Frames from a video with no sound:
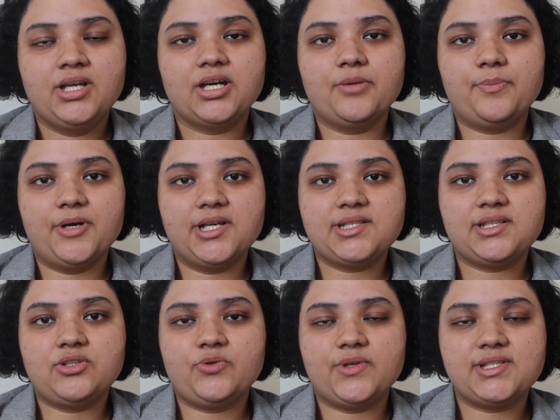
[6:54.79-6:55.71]
A
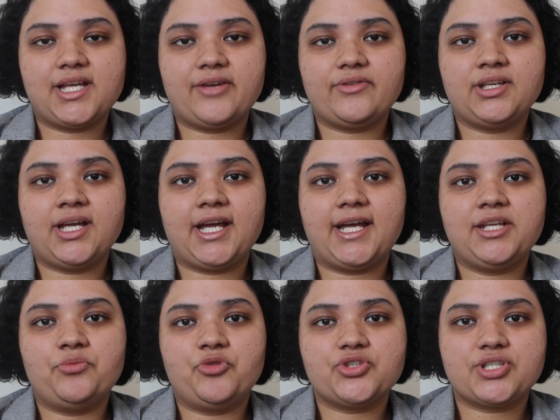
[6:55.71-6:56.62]
person who is having high
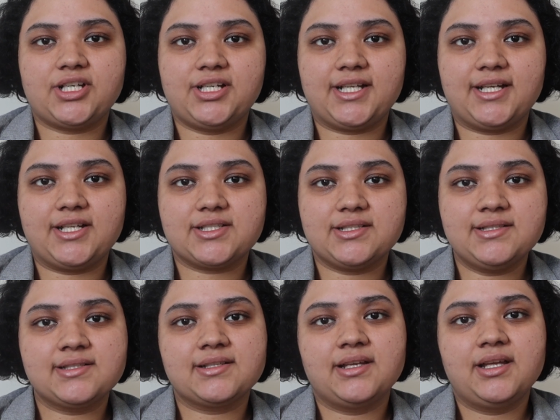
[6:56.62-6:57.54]
emotional
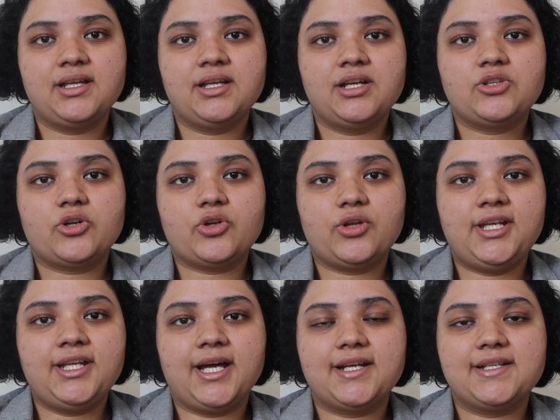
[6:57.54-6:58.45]
intelligence not
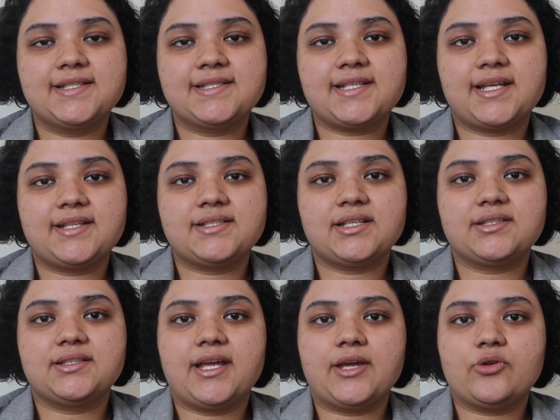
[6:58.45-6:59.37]
only understands
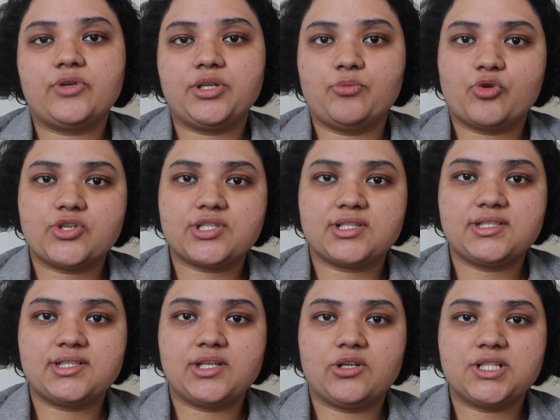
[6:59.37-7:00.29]
their own
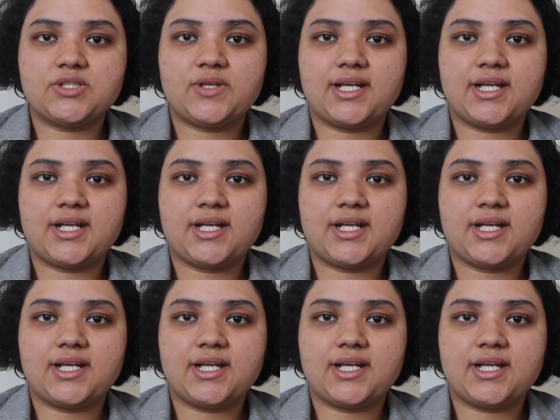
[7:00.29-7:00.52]
emotions, they also